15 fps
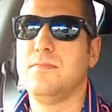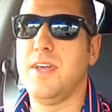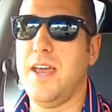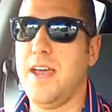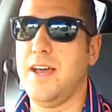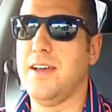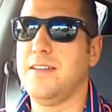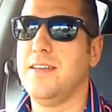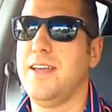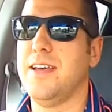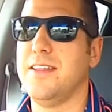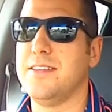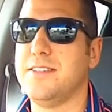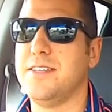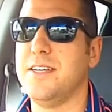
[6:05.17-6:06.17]
Yeah, yeah,
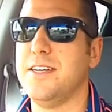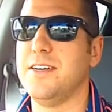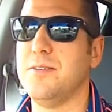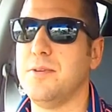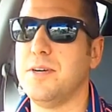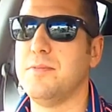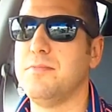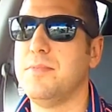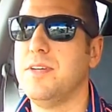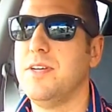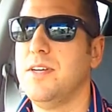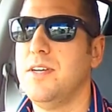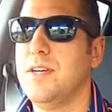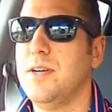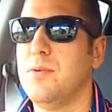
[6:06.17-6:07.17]
this year we're
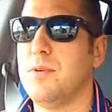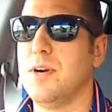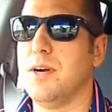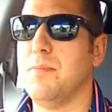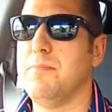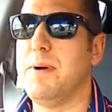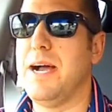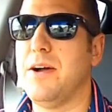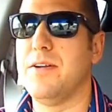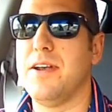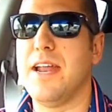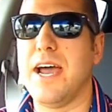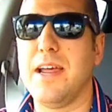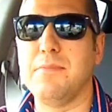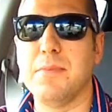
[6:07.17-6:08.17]
we're about
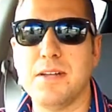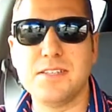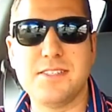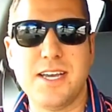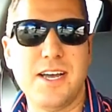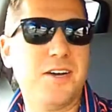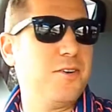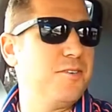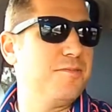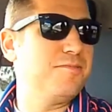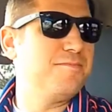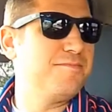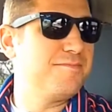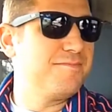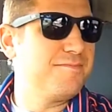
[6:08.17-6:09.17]
nine months out
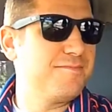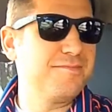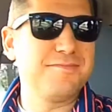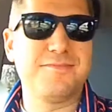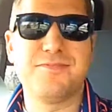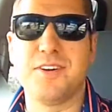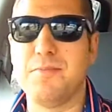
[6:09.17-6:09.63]
Man.